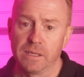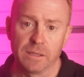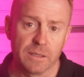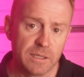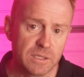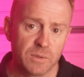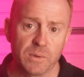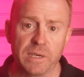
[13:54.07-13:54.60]

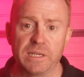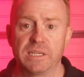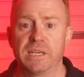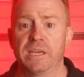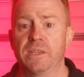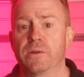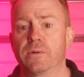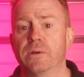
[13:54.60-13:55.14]
Let's all get
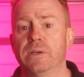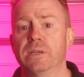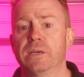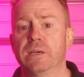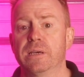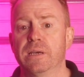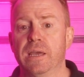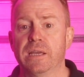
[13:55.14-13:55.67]
together
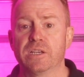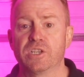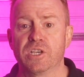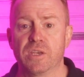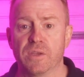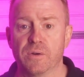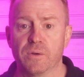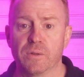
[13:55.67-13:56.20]
and
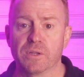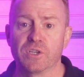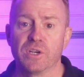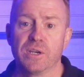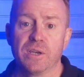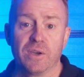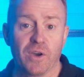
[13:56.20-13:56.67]
share the knowledge.